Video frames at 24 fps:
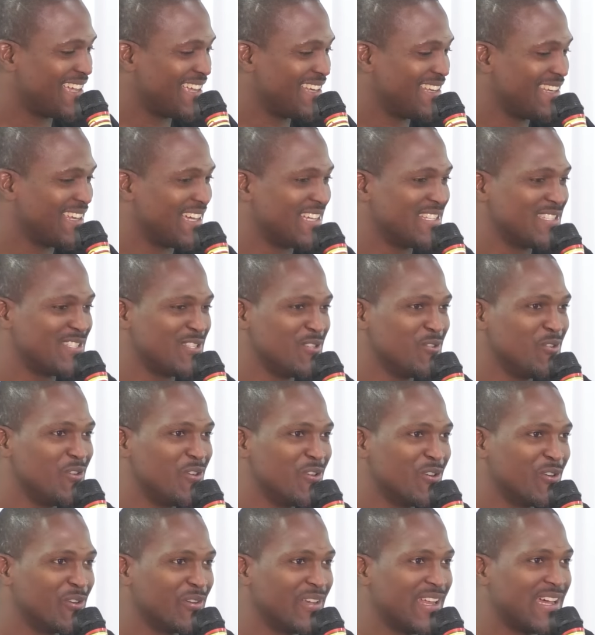And as you
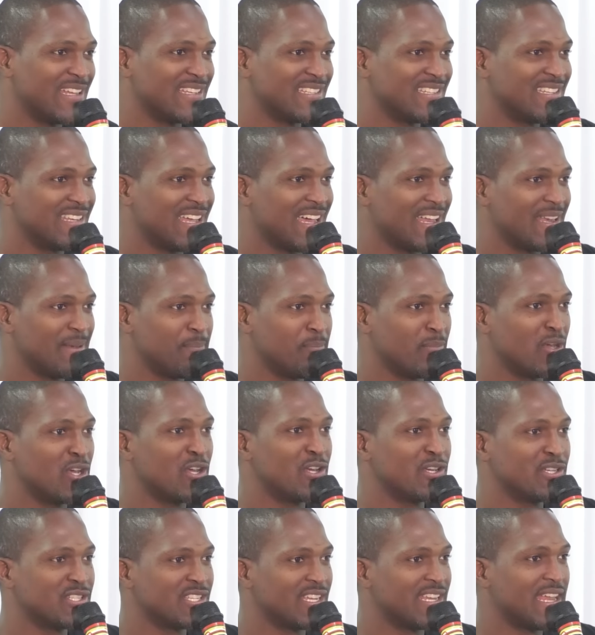know, that
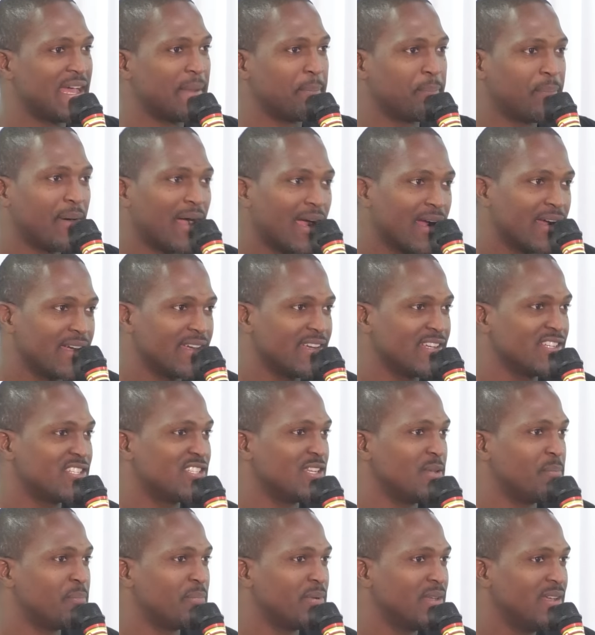merger, that
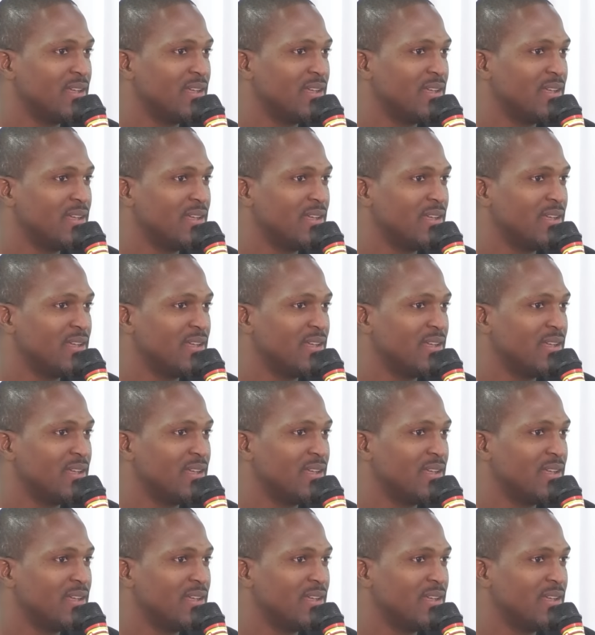partnership